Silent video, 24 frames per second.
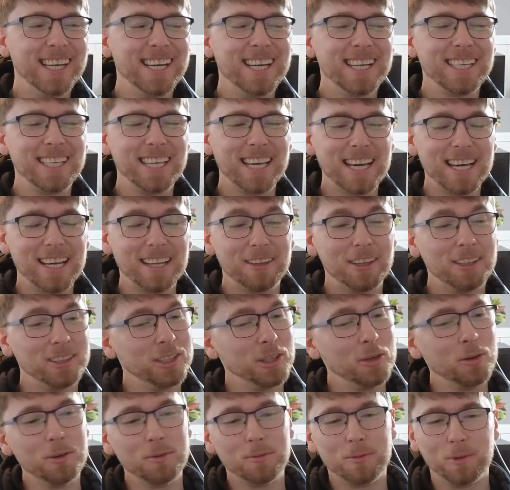Yeah,
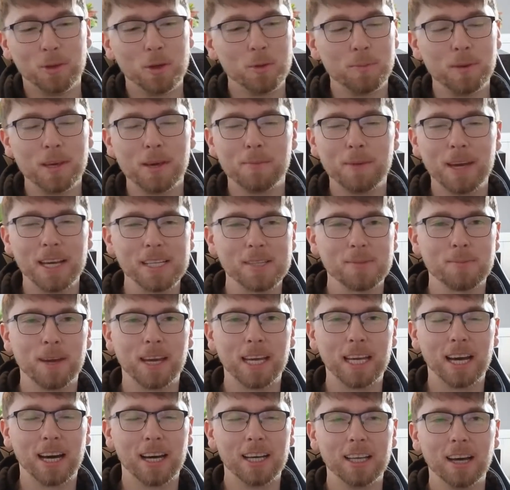you'd be amazed, mate.
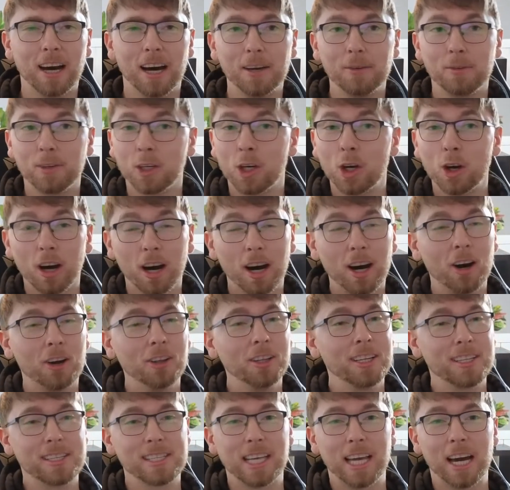I
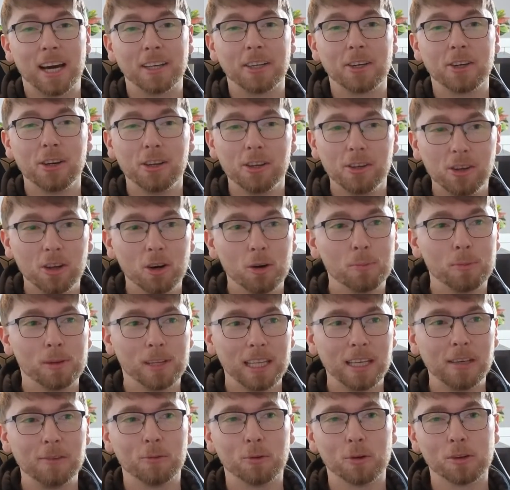honestly, I could not
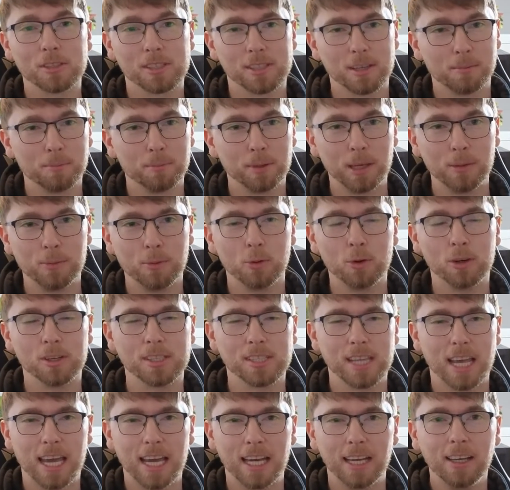believe what some people were
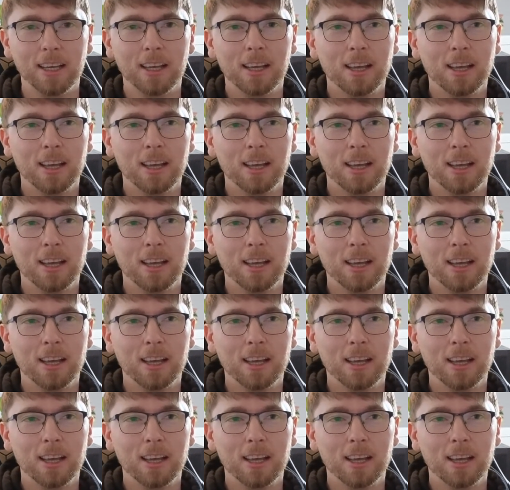saying.